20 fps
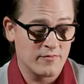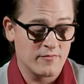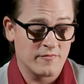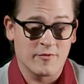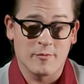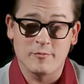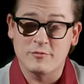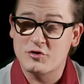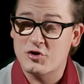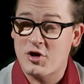
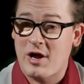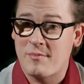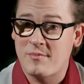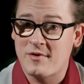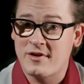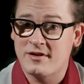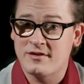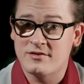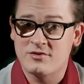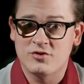from
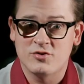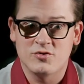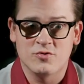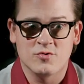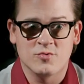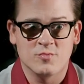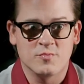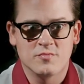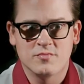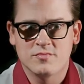chopping
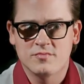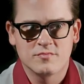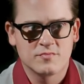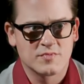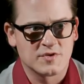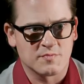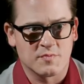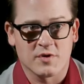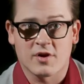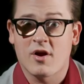to
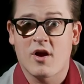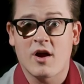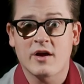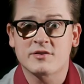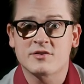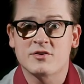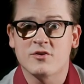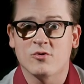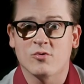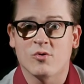
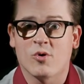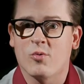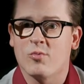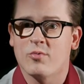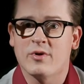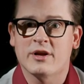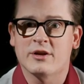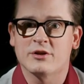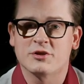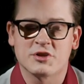spiccato or
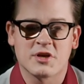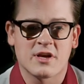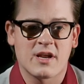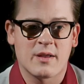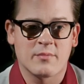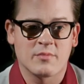ricochet